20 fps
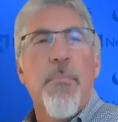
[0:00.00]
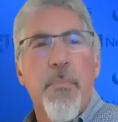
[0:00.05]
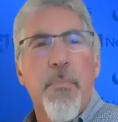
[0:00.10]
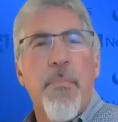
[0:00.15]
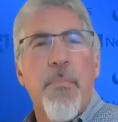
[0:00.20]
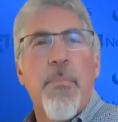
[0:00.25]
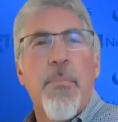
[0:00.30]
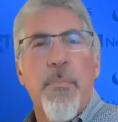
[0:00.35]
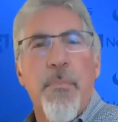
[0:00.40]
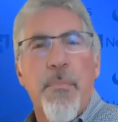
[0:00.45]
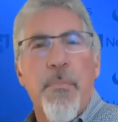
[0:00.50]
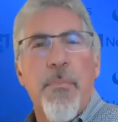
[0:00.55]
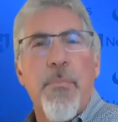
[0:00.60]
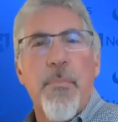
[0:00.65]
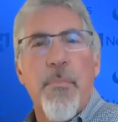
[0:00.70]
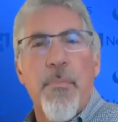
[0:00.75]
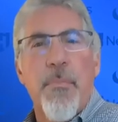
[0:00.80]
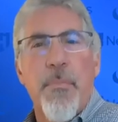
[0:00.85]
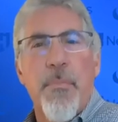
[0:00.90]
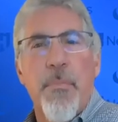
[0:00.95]

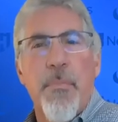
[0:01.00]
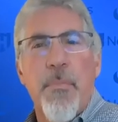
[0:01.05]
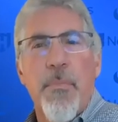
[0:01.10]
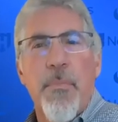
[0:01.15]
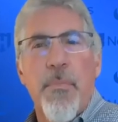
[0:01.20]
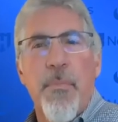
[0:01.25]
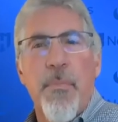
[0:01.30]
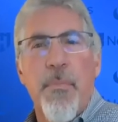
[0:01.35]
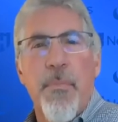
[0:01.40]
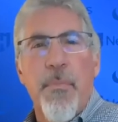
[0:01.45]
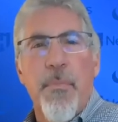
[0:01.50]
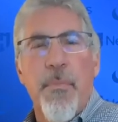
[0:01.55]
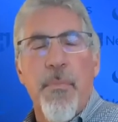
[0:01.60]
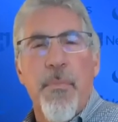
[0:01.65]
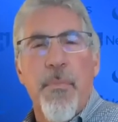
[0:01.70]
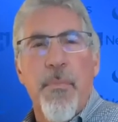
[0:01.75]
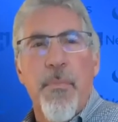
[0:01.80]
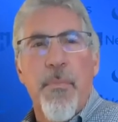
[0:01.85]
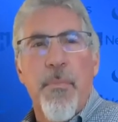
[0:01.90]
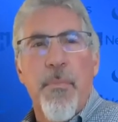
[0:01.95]

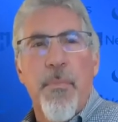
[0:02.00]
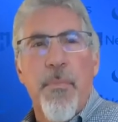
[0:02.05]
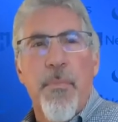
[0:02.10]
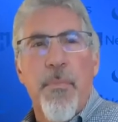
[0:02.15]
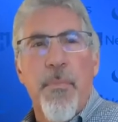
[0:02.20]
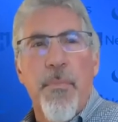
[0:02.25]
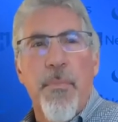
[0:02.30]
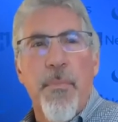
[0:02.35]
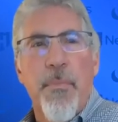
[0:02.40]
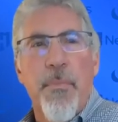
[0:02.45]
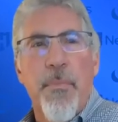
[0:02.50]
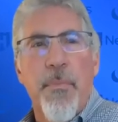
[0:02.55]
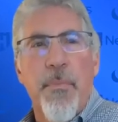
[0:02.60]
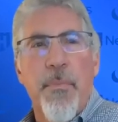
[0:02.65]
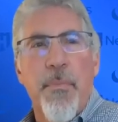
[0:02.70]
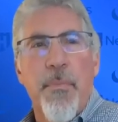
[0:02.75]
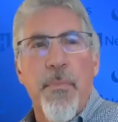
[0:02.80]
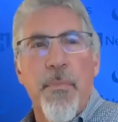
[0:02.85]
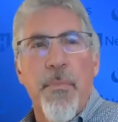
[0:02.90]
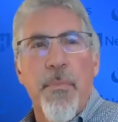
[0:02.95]

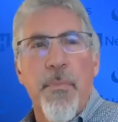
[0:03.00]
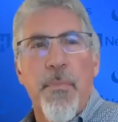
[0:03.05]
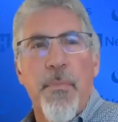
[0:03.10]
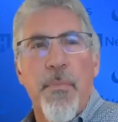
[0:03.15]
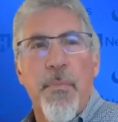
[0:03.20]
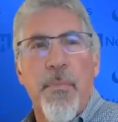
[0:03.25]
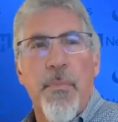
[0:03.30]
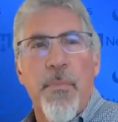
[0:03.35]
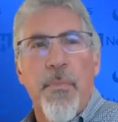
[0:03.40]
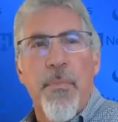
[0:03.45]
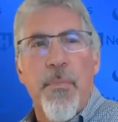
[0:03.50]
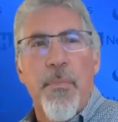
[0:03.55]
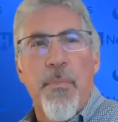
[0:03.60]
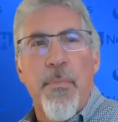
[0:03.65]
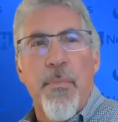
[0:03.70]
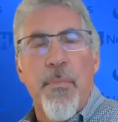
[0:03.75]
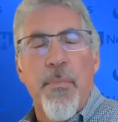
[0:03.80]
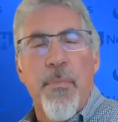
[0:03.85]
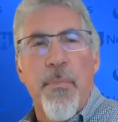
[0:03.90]
This person isn't speaking.